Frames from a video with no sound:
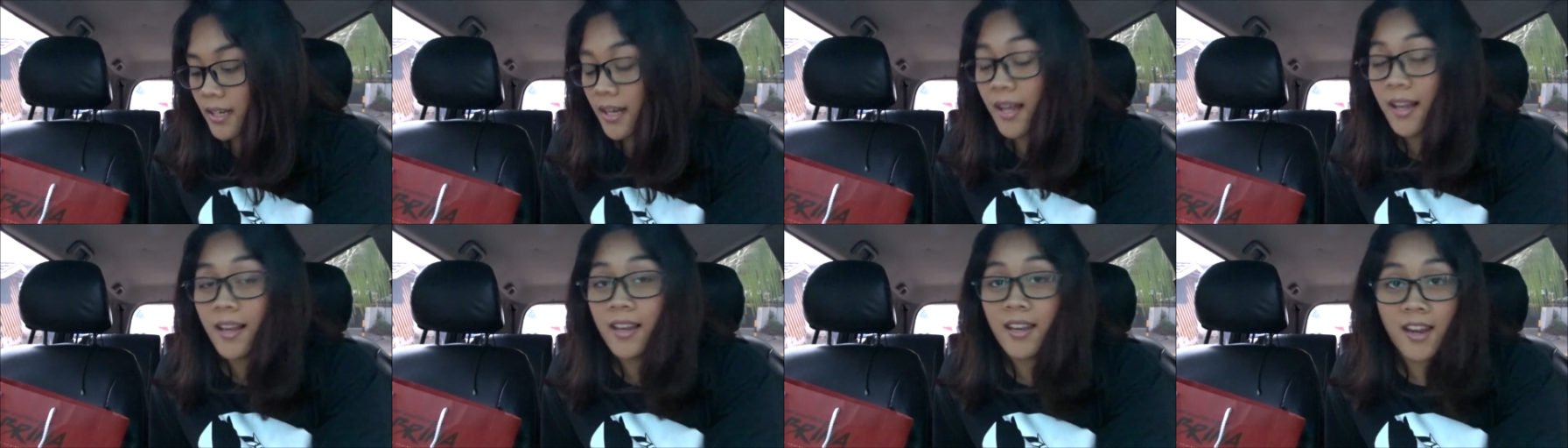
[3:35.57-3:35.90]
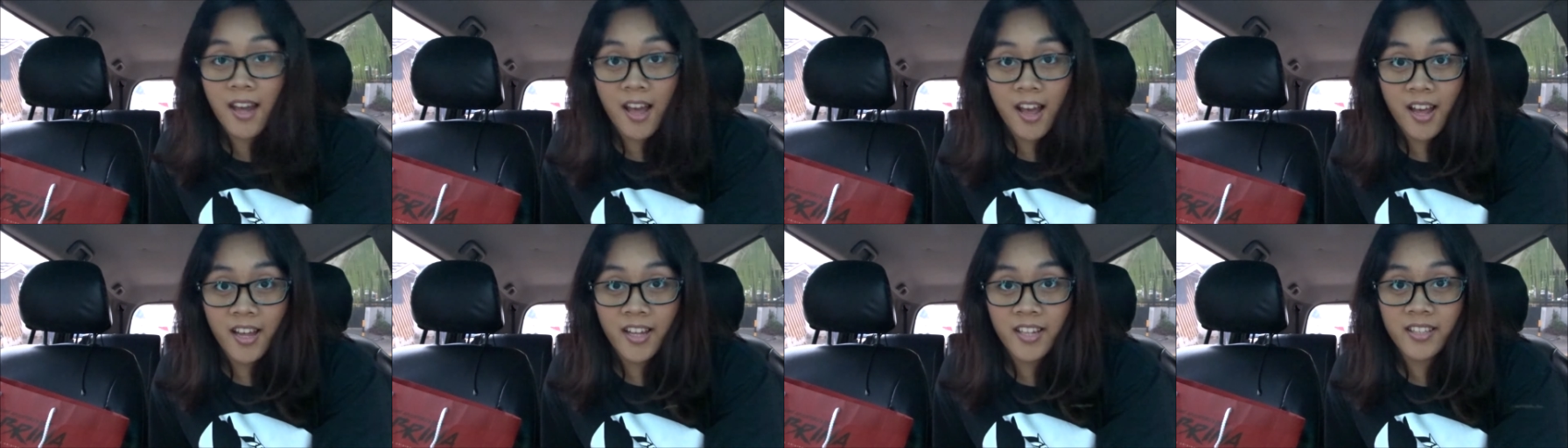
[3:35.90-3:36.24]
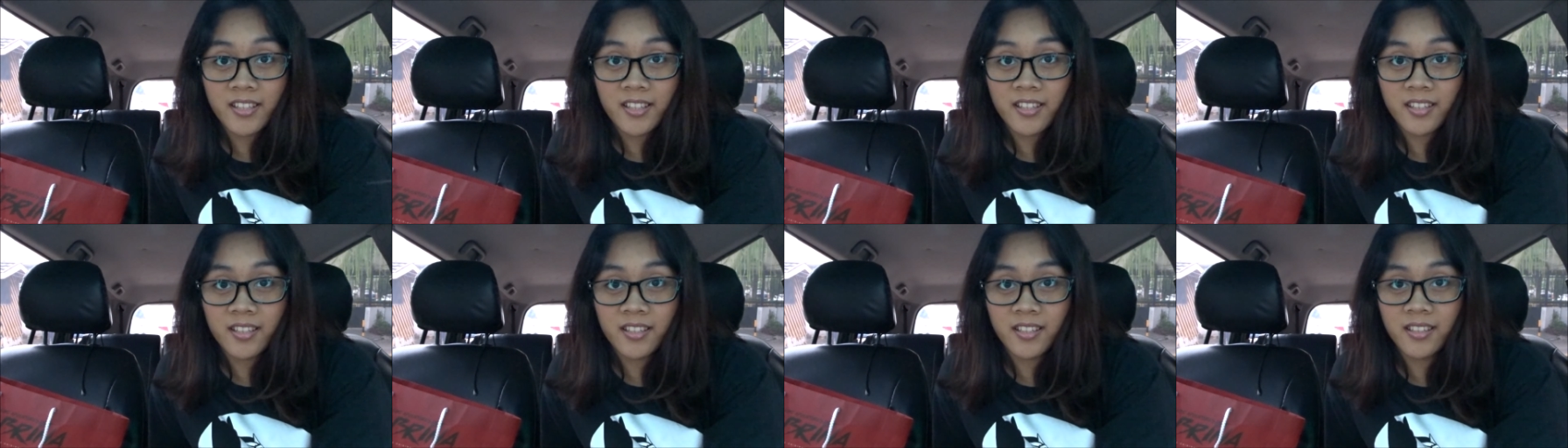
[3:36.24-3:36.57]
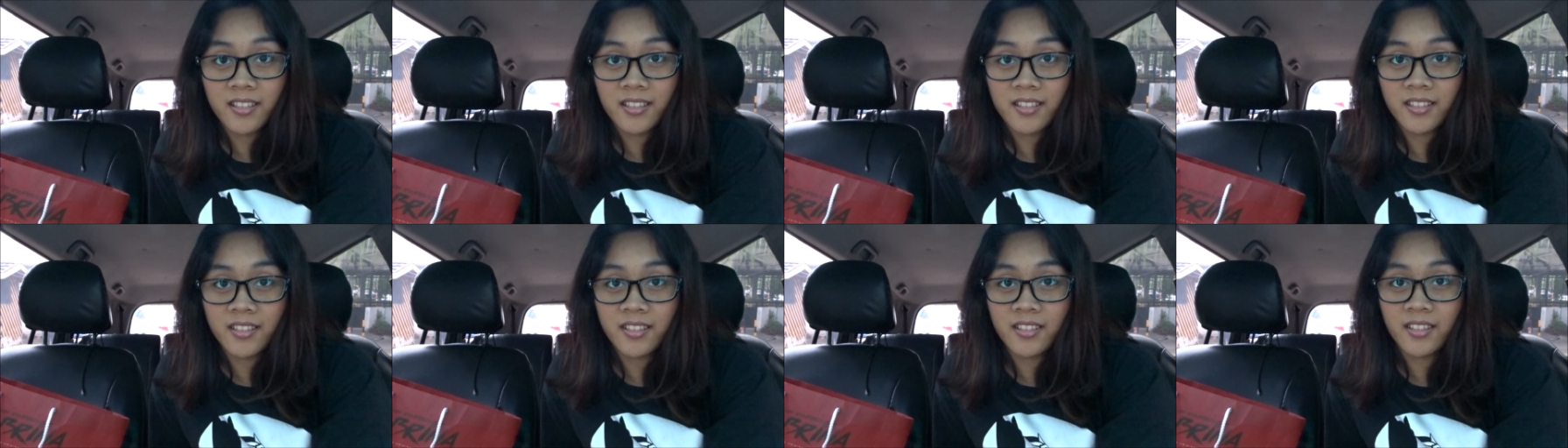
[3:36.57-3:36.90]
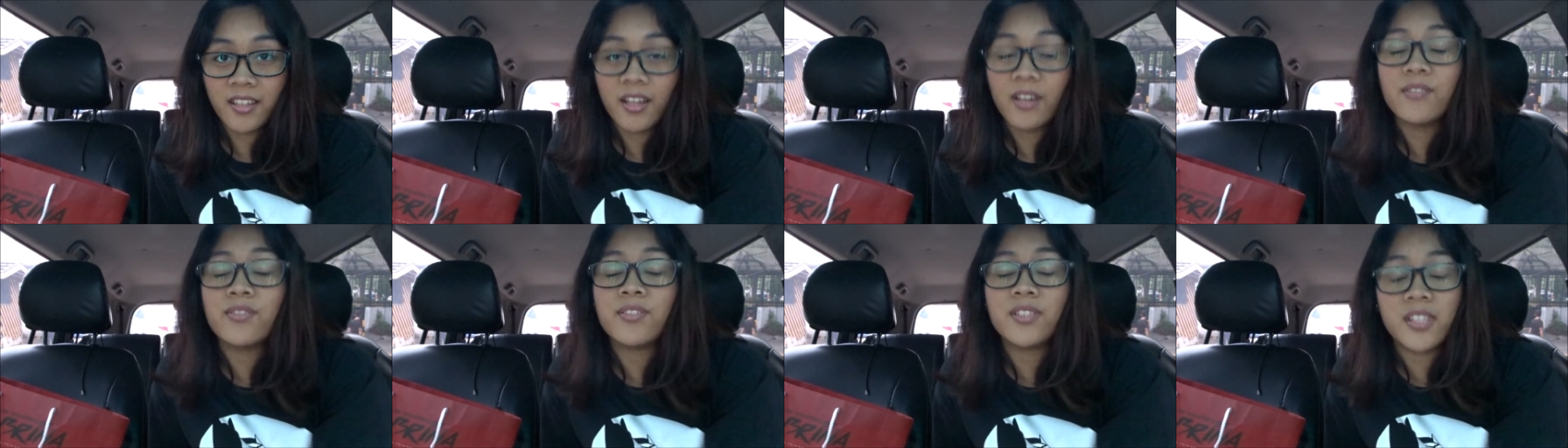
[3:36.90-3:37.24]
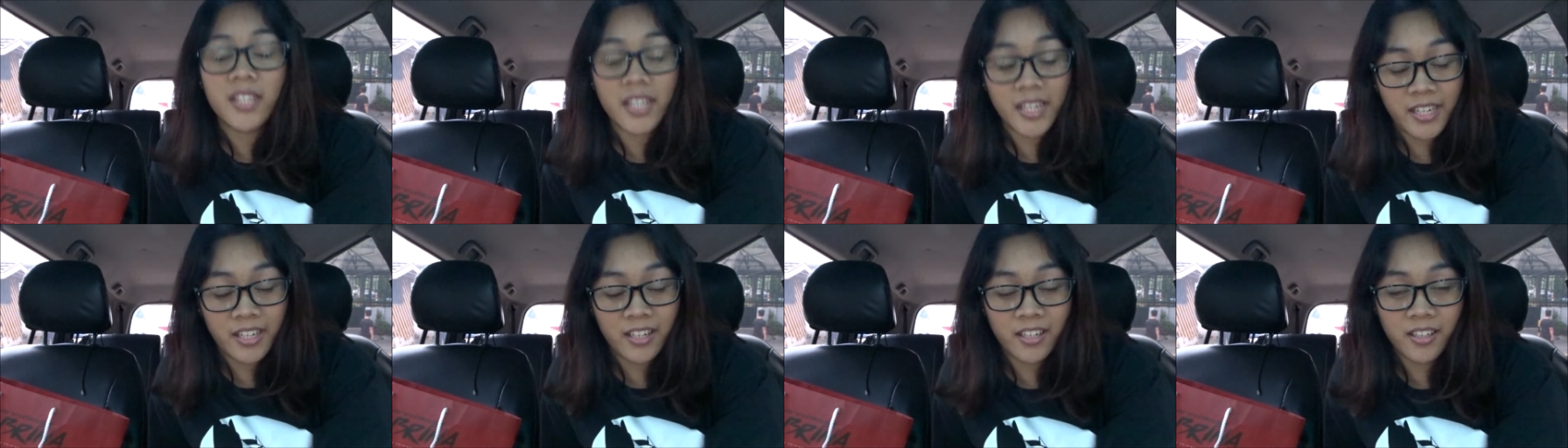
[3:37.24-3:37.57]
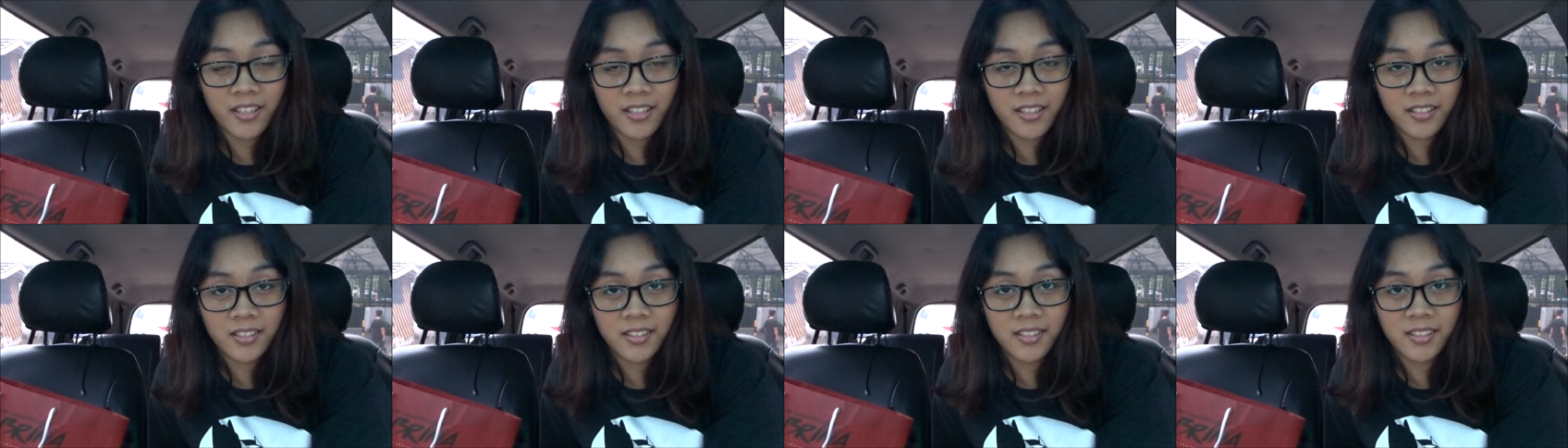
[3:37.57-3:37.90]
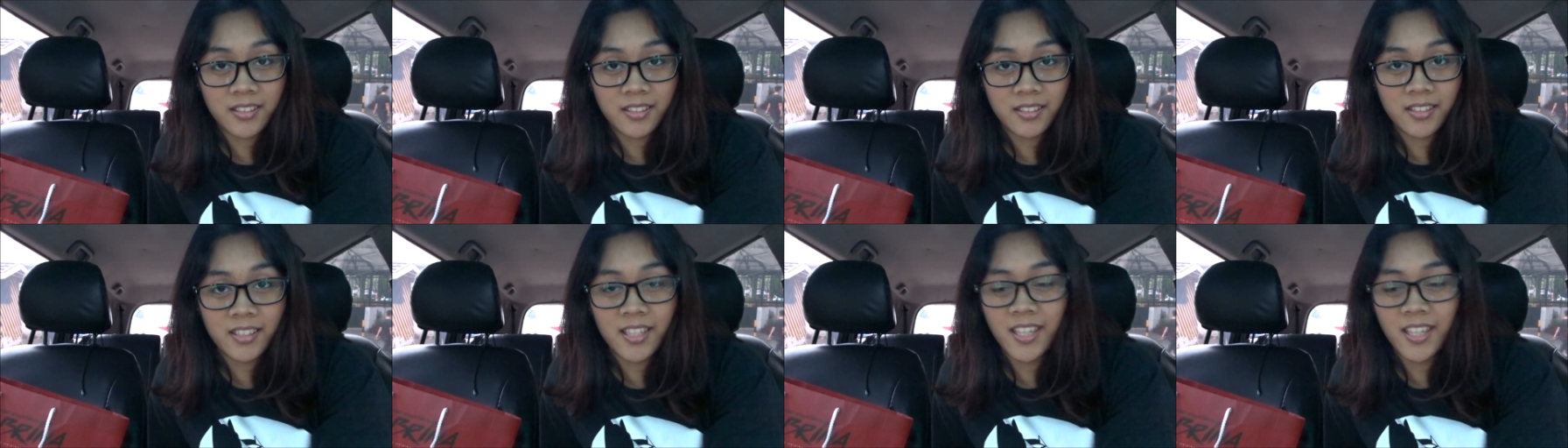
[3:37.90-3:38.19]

a lot of stickers.